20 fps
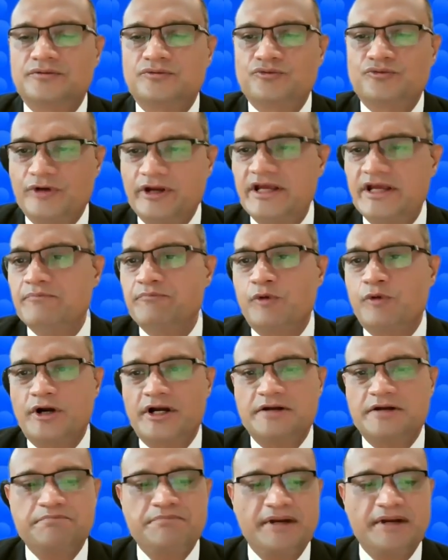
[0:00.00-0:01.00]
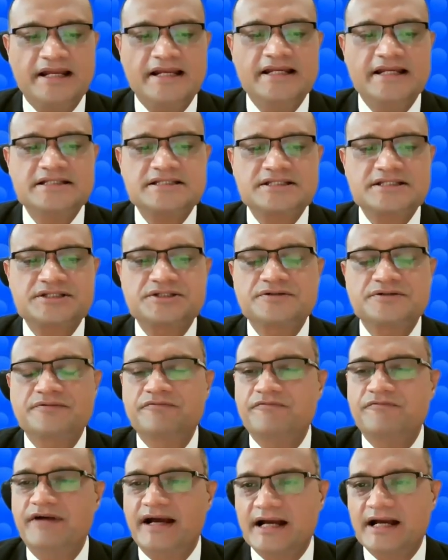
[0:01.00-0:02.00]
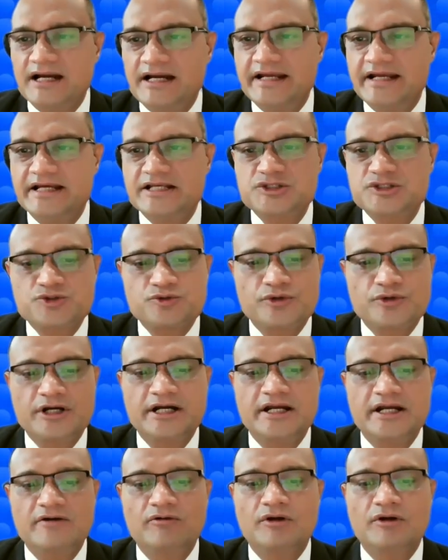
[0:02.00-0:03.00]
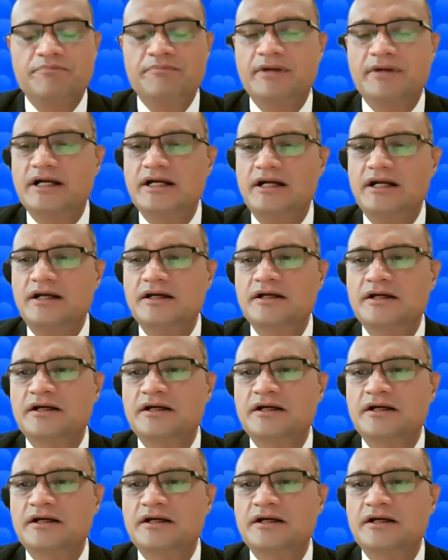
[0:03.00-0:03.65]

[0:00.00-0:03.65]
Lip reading: 3 important playlists: faculty and student development,